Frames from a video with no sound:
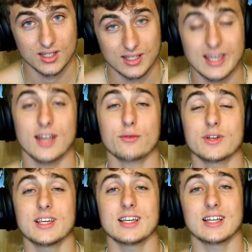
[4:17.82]

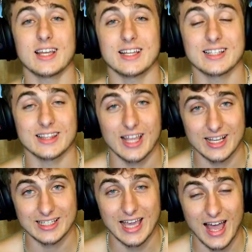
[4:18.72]
carrying and
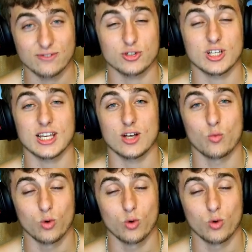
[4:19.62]
lady after getting